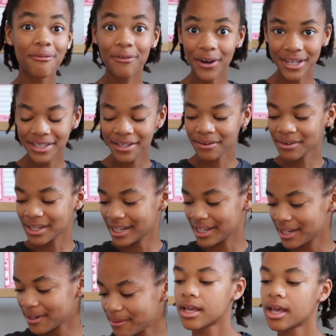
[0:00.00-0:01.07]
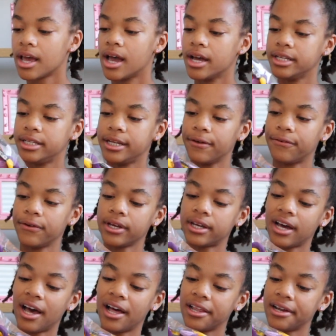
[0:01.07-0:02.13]
First you'll need different
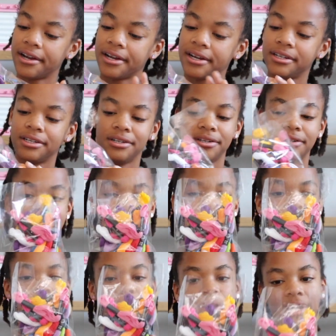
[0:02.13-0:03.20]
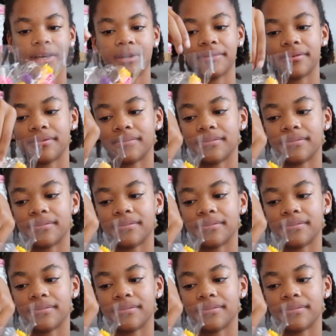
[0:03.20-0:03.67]
color string